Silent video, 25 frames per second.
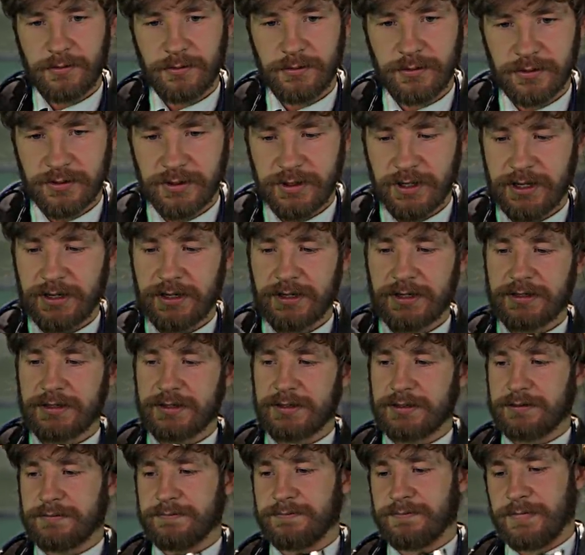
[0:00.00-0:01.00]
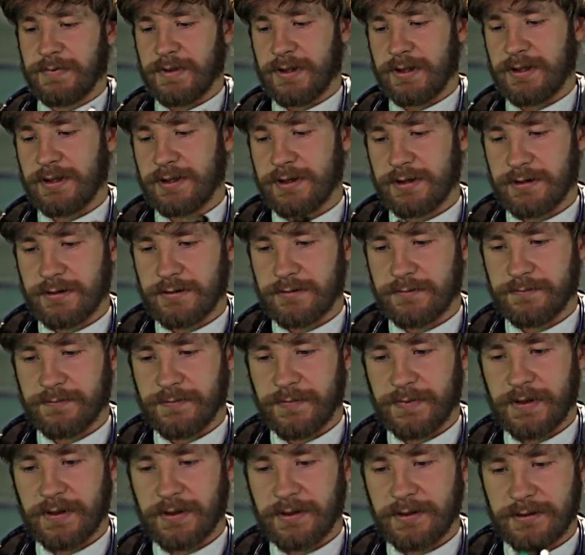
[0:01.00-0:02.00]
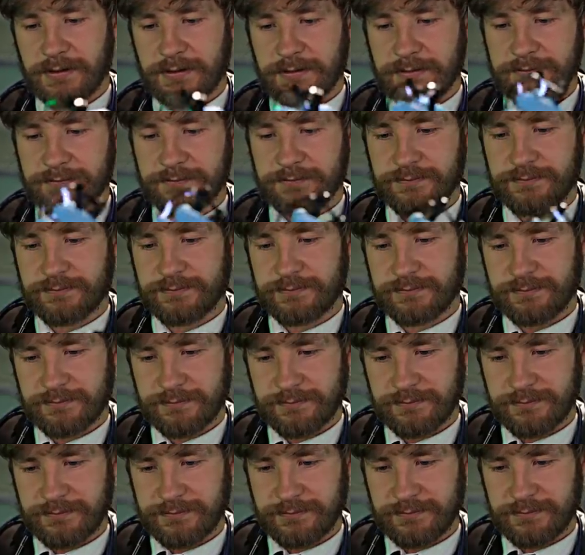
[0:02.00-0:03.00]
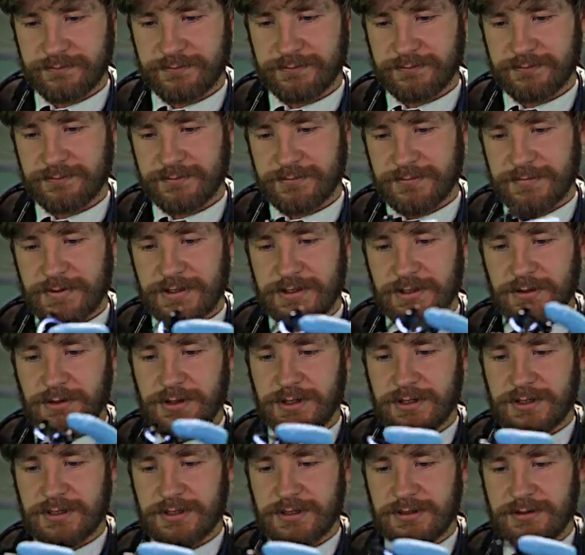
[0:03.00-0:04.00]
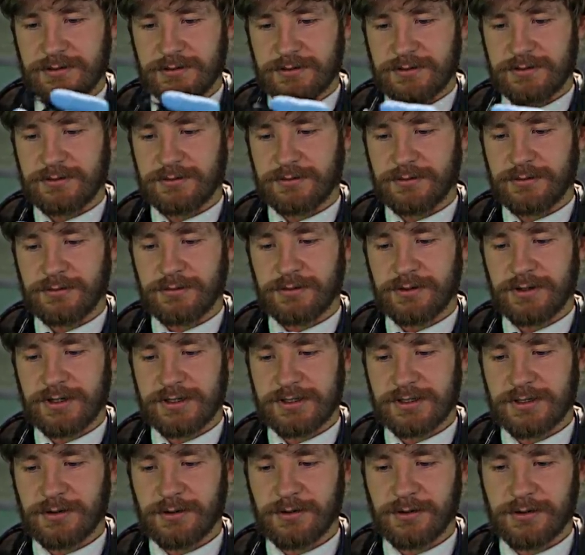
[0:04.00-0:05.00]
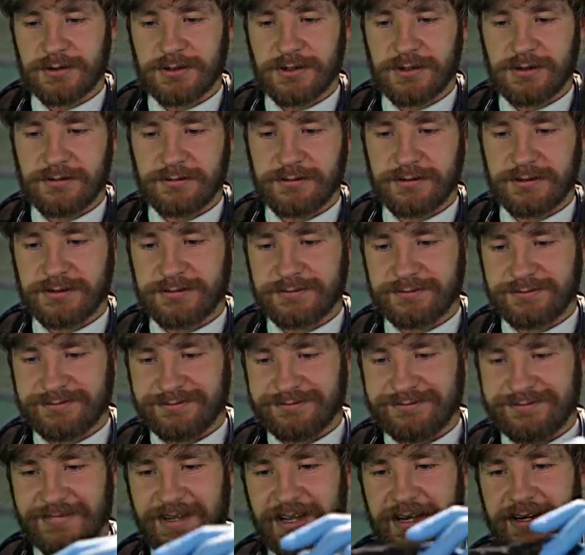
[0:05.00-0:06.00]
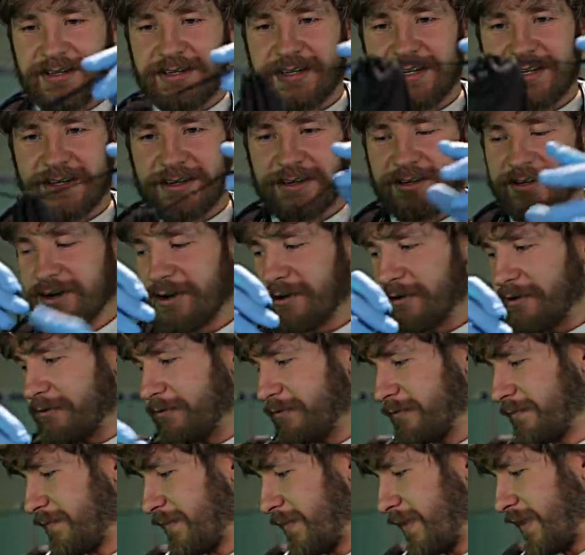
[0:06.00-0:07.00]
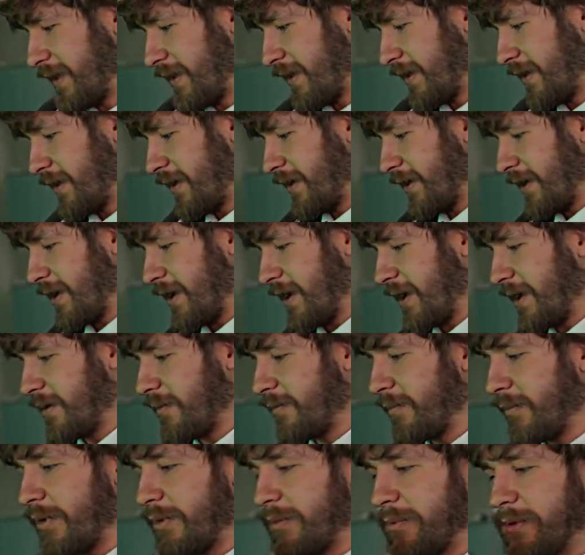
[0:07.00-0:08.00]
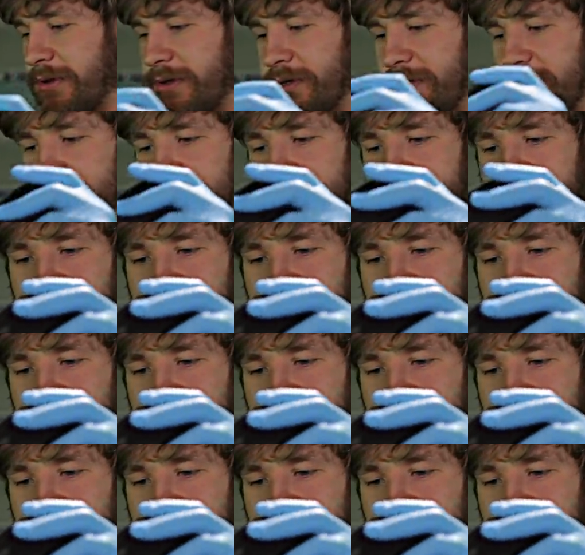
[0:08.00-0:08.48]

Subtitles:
We'll get it in here so it's all nice and looked after and taken care of, and pop it